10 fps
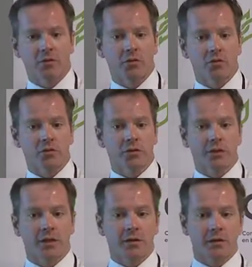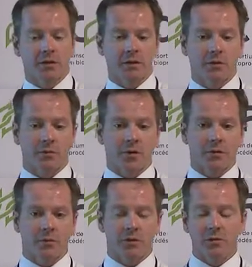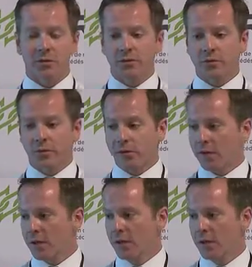solutions that are possible, but of course,